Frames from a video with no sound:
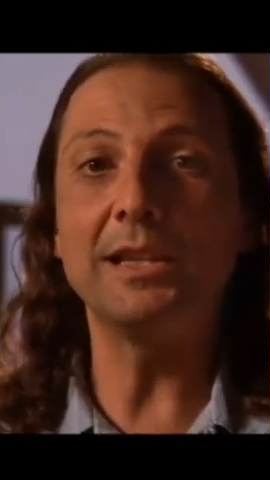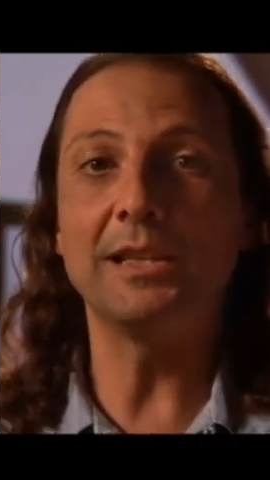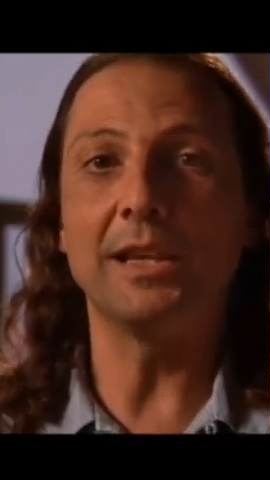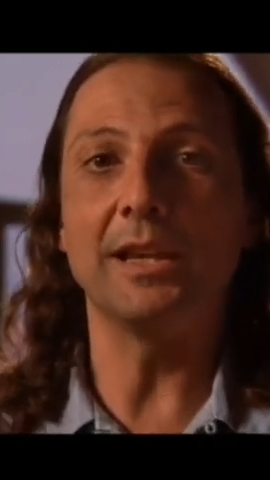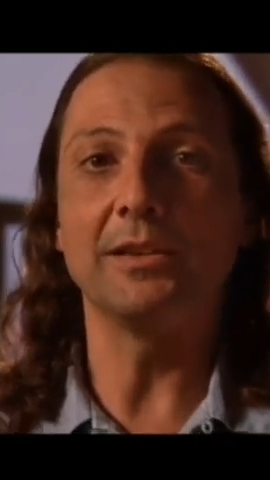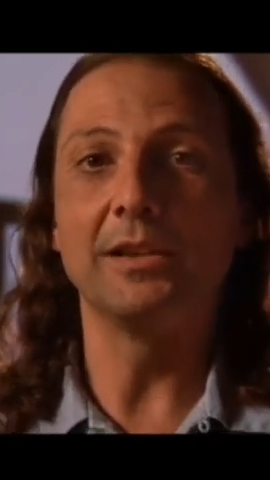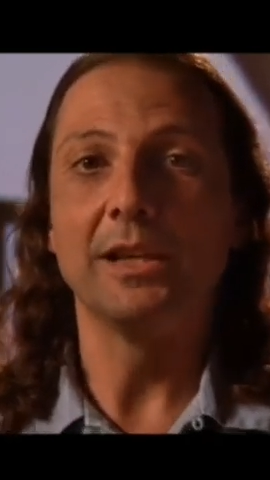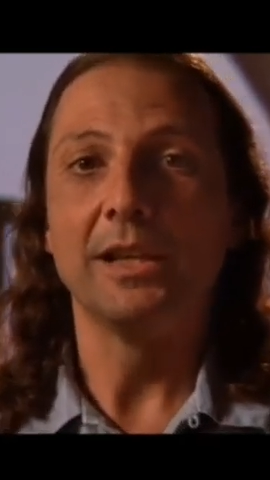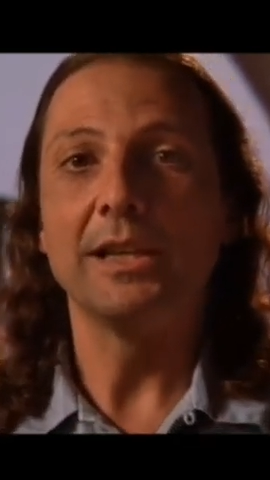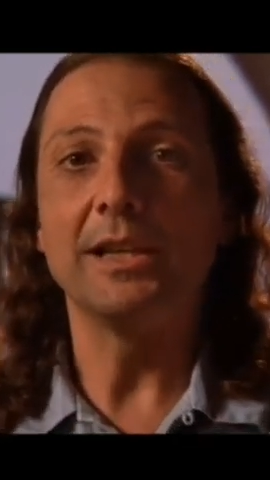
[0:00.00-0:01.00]
What they
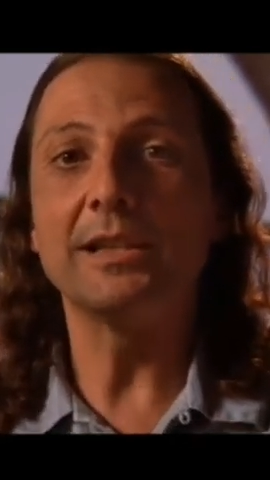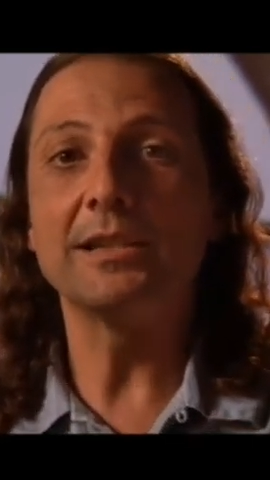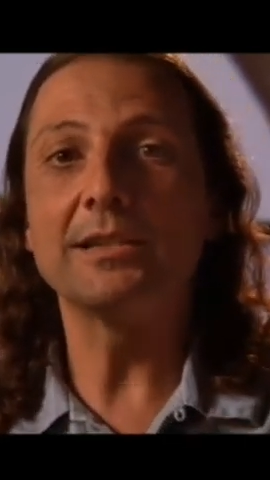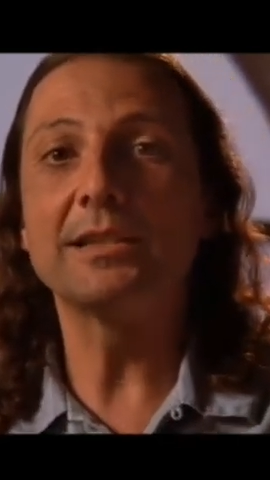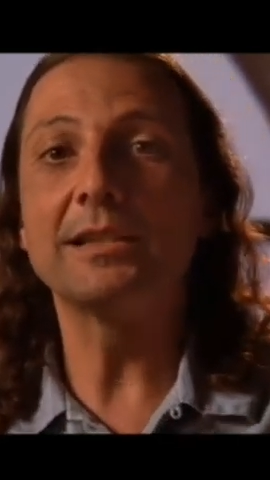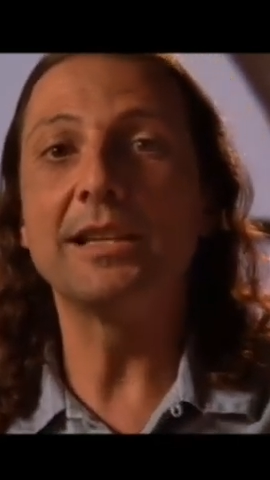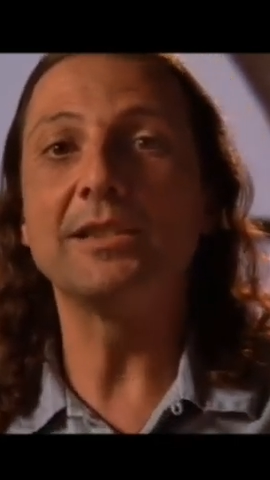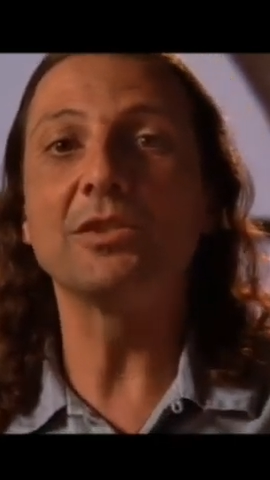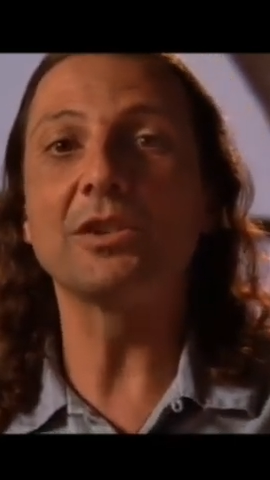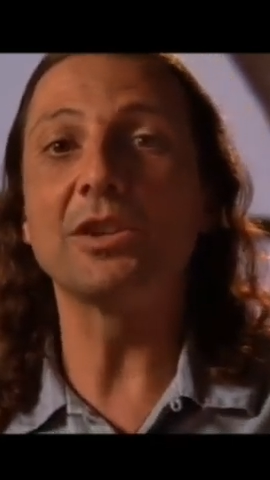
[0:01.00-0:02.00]
did
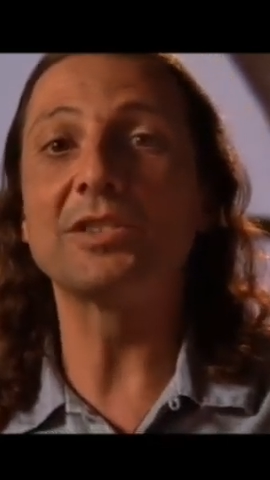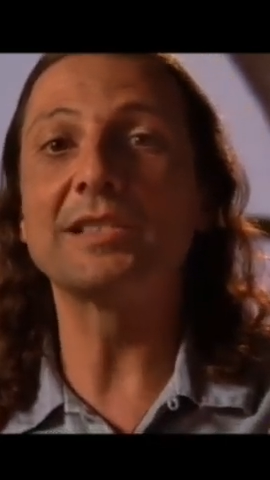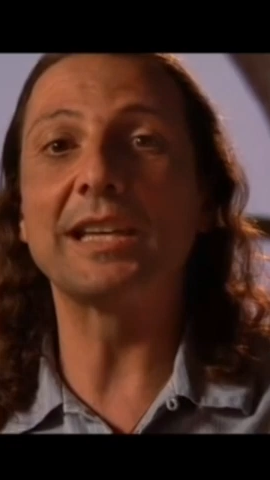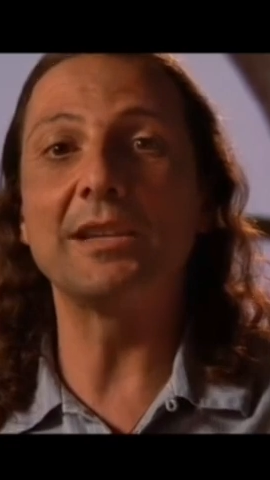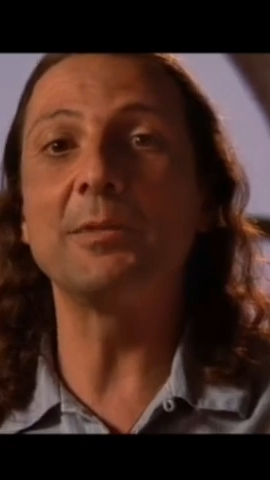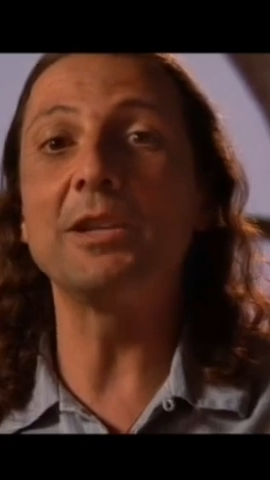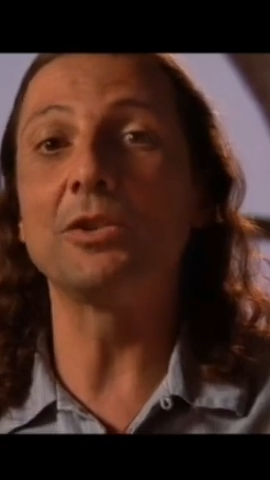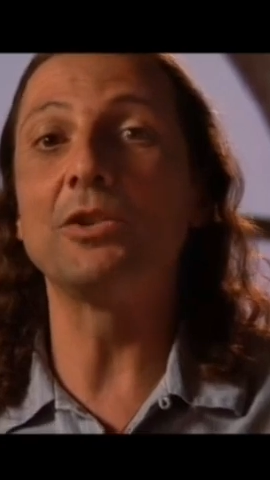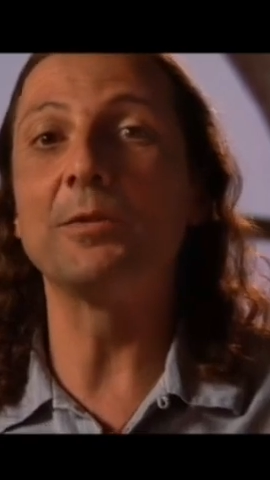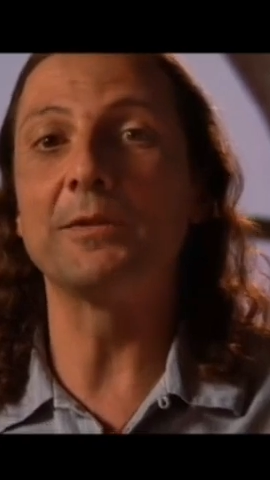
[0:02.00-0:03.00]
is they took a
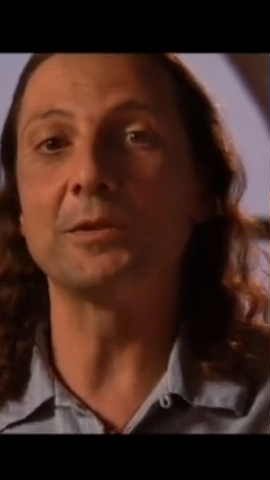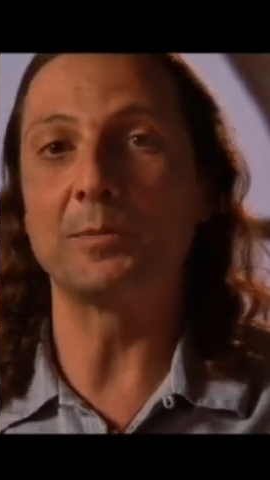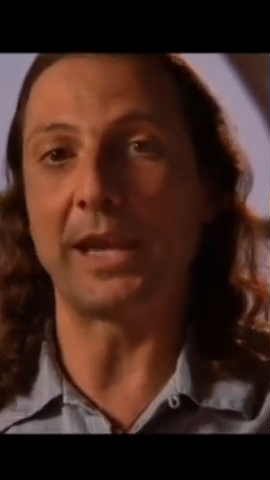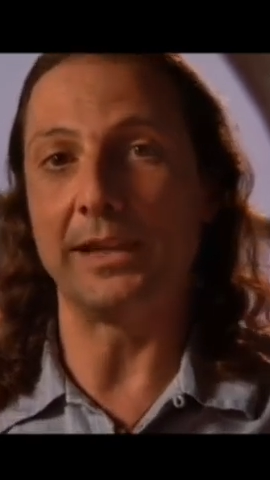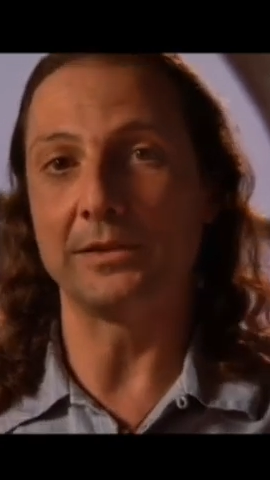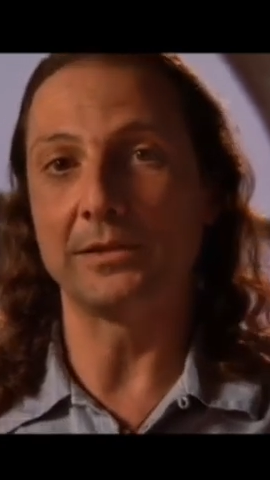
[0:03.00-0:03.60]
centimeter cube of